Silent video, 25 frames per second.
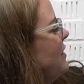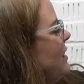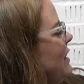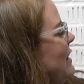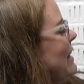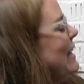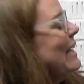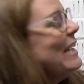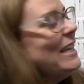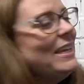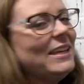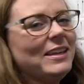
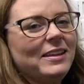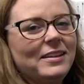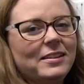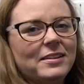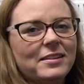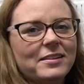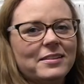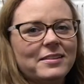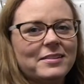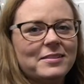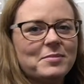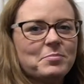
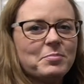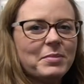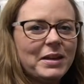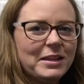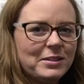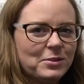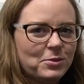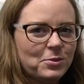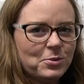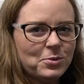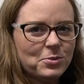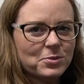lean
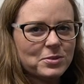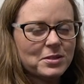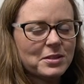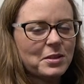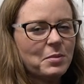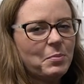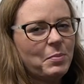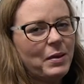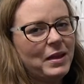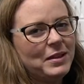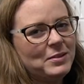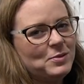medals
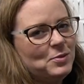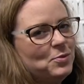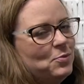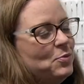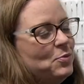compared to